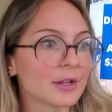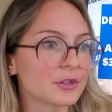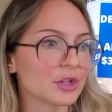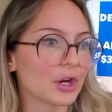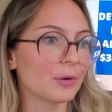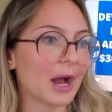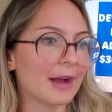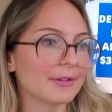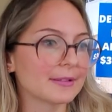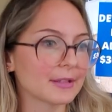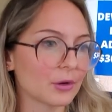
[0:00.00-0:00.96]
So
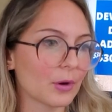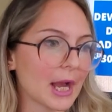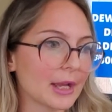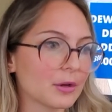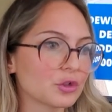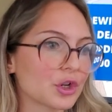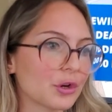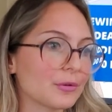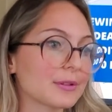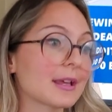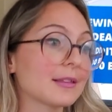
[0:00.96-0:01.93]
obviously, Ohio
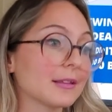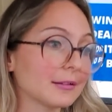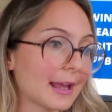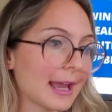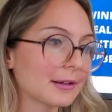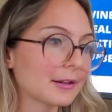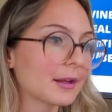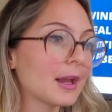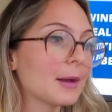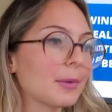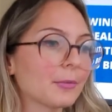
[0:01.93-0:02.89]
chose the latter.
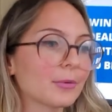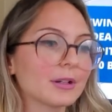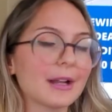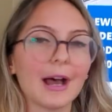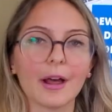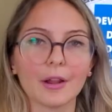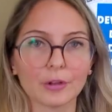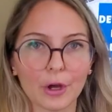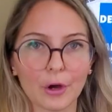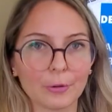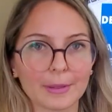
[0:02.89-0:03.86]
But we're not
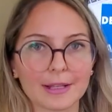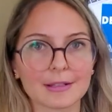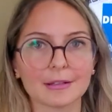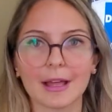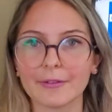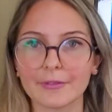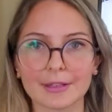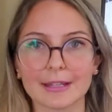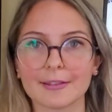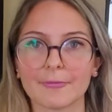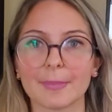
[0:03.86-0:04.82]
alone, because a lot of
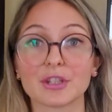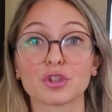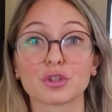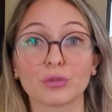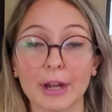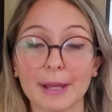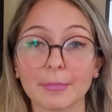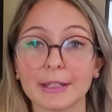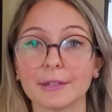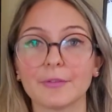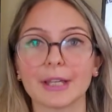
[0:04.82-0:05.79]
states have been
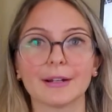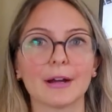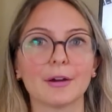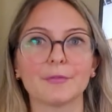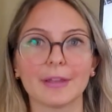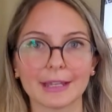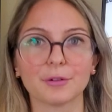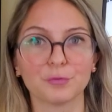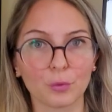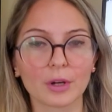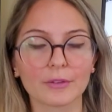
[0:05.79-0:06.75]
scrambling to figure out if they can
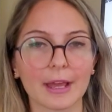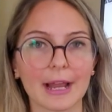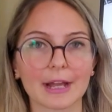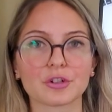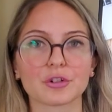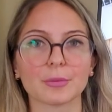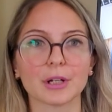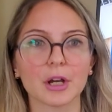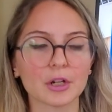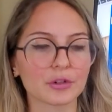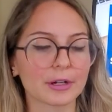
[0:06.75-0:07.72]
afford that extra one
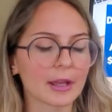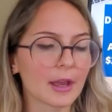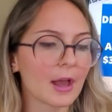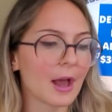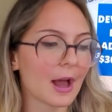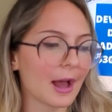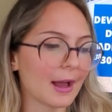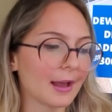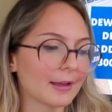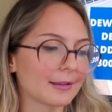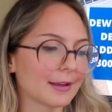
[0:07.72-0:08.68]
hundred dollars.
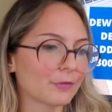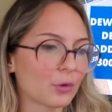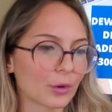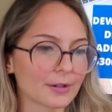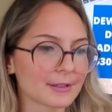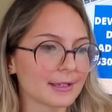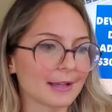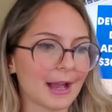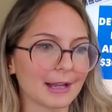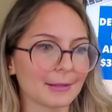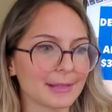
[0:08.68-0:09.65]
Uh, of course,
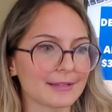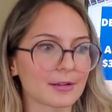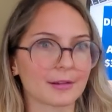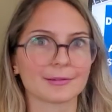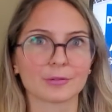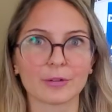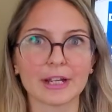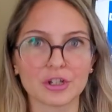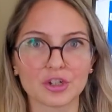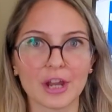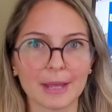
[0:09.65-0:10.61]
economies aren't in great
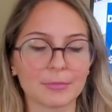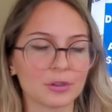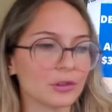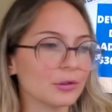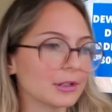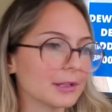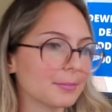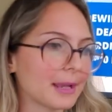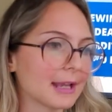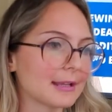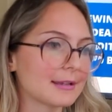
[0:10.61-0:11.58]
shape due to the
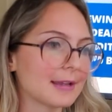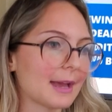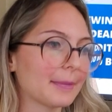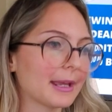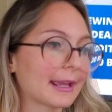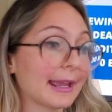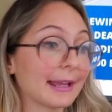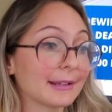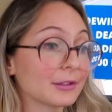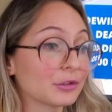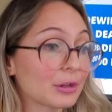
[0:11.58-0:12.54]
pandemic.
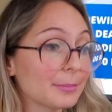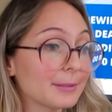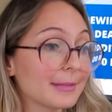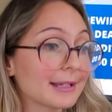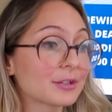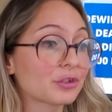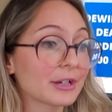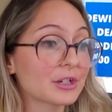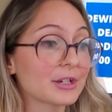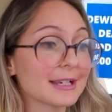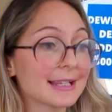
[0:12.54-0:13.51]
And the Trump
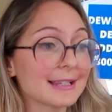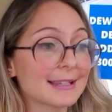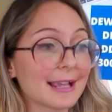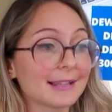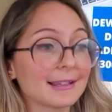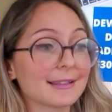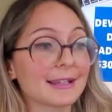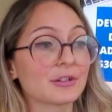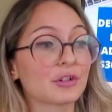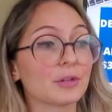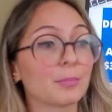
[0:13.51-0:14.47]
administration did say that
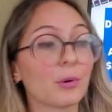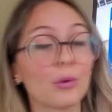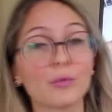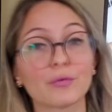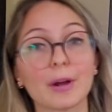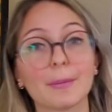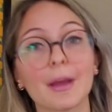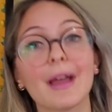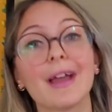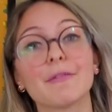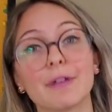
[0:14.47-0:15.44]
states could pull from
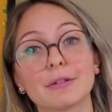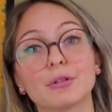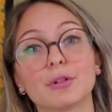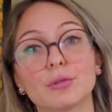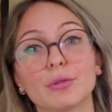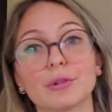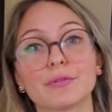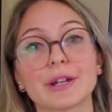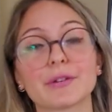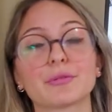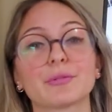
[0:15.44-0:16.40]
federal
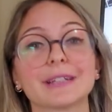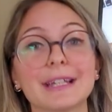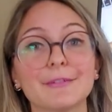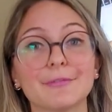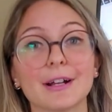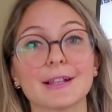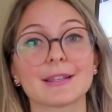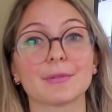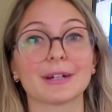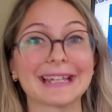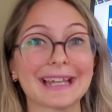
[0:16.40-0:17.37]
coronavirus relief funds
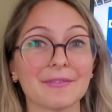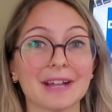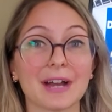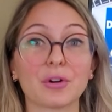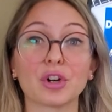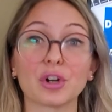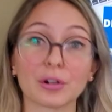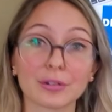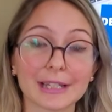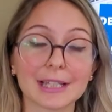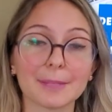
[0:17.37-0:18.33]
that were given out
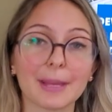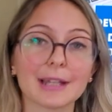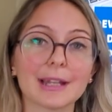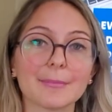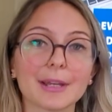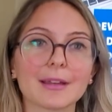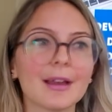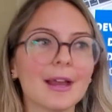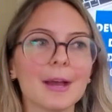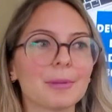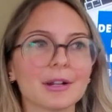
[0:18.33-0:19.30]
early in the pandemic.
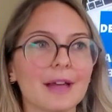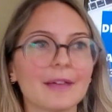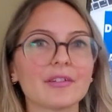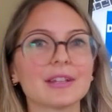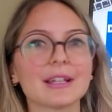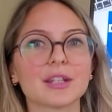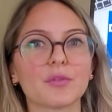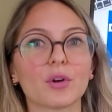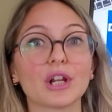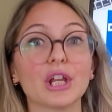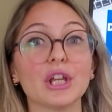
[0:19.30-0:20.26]
But a lot of states have
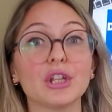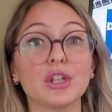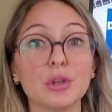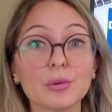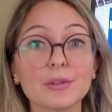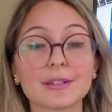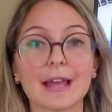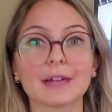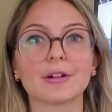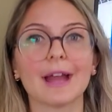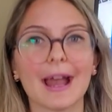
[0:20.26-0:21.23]
already used
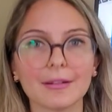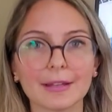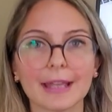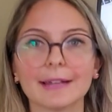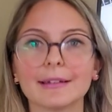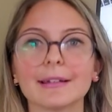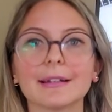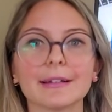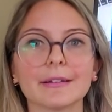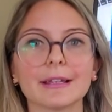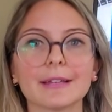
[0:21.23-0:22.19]
that, or allocated it
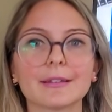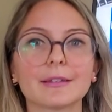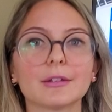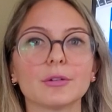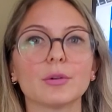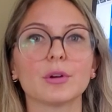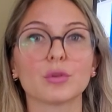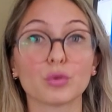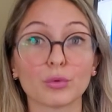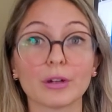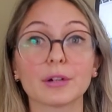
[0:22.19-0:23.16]
at least, to
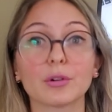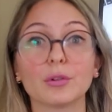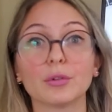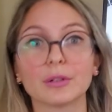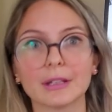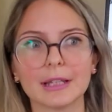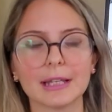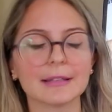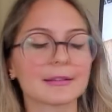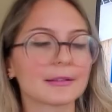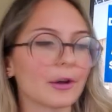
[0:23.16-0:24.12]
critical
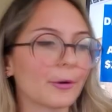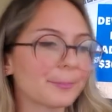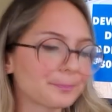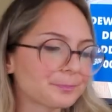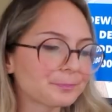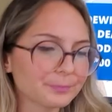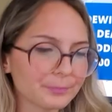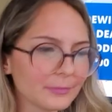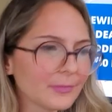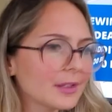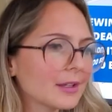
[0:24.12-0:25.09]
needs. So
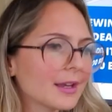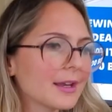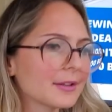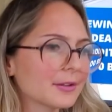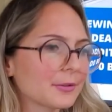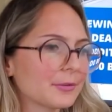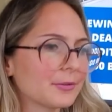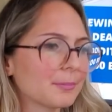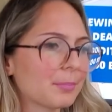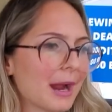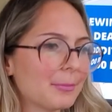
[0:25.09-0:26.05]
So
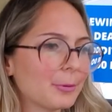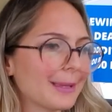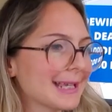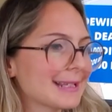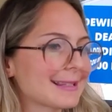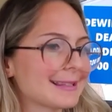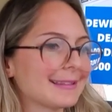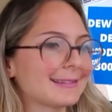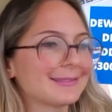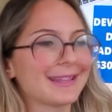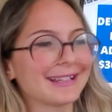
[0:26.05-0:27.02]
the problem is
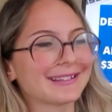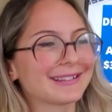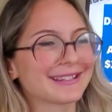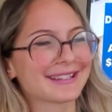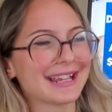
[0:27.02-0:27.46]
that